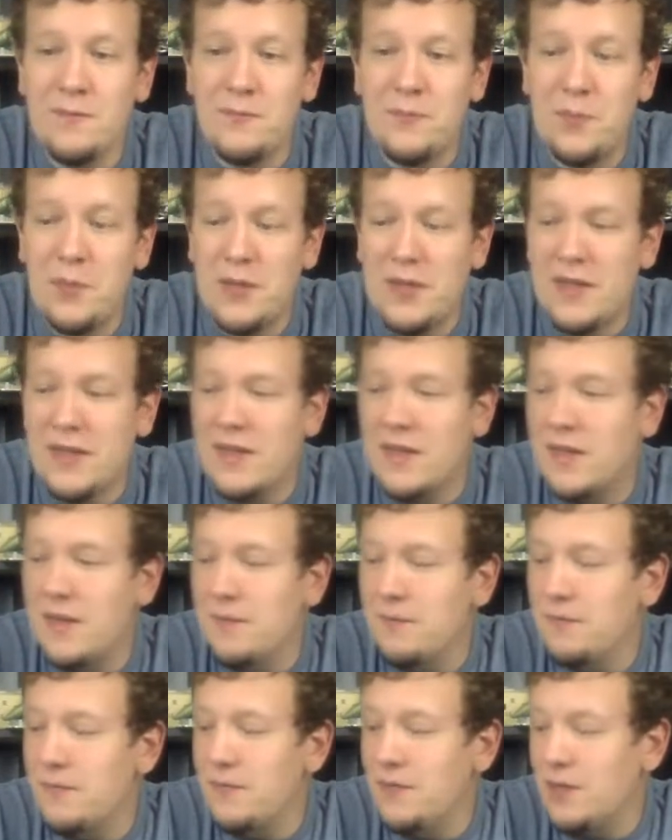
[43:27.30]
But
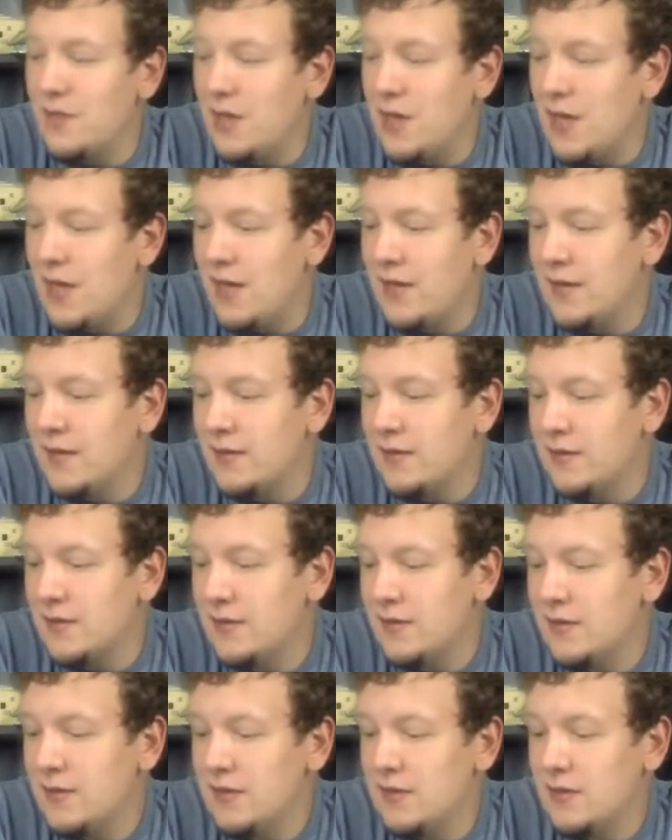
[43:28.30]
I'm not
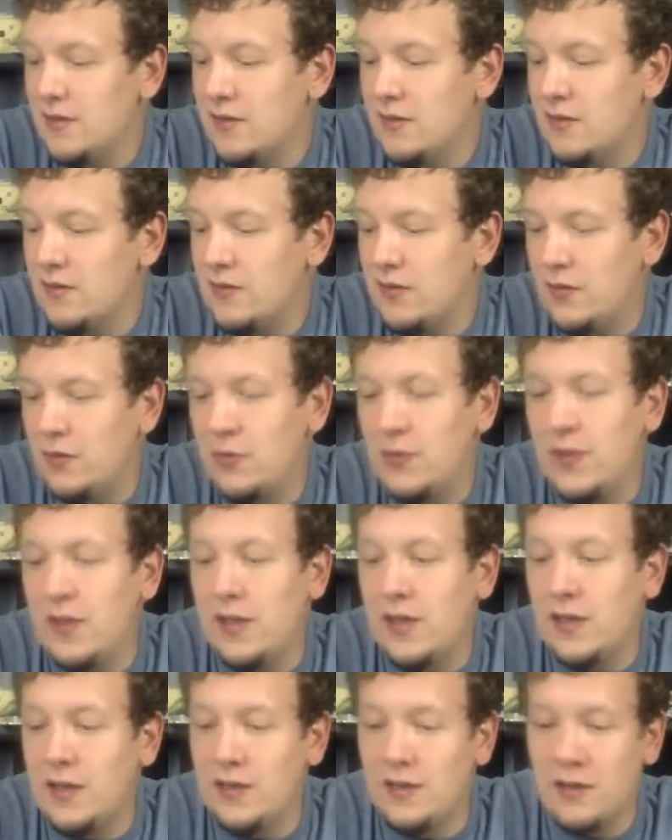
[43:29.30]
too
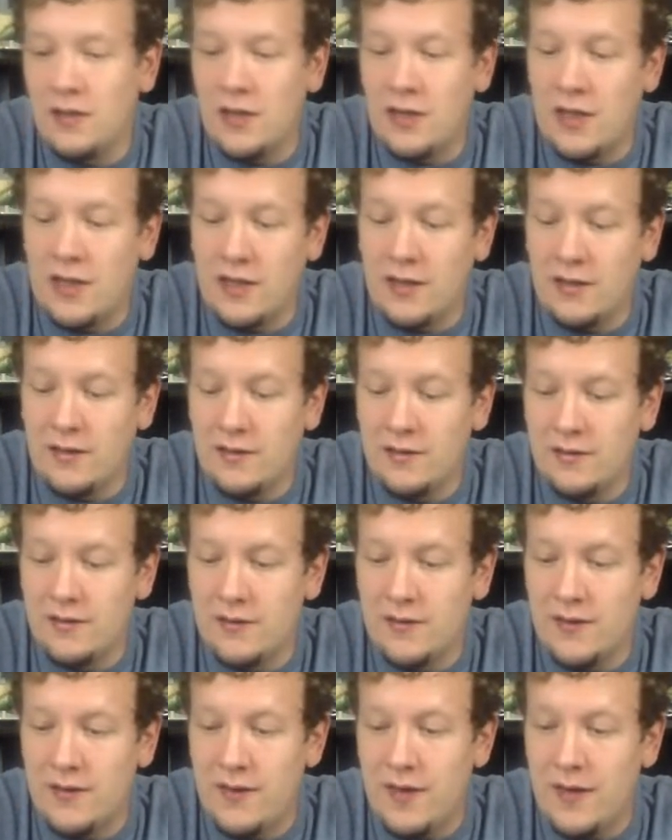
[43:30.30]
keen on
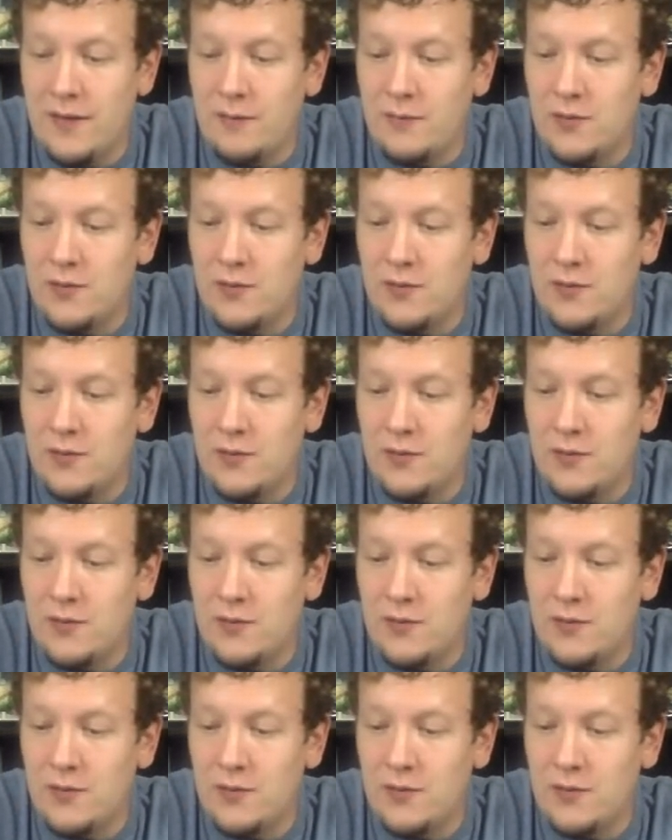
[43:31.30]
them,